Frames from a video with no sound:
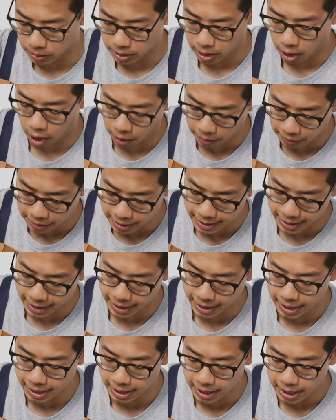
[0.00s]
was
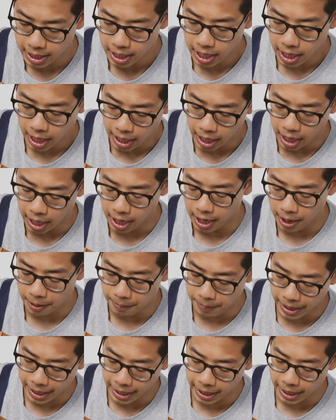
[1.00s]
harvested
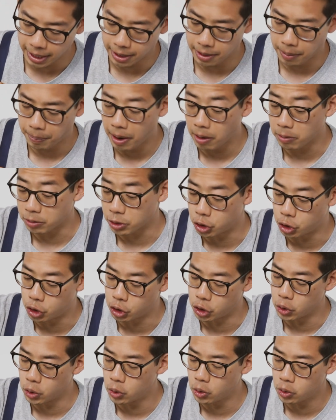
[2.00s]
in about
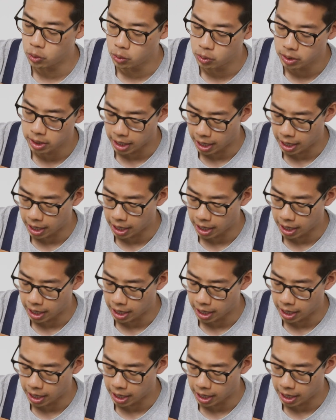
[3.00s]
June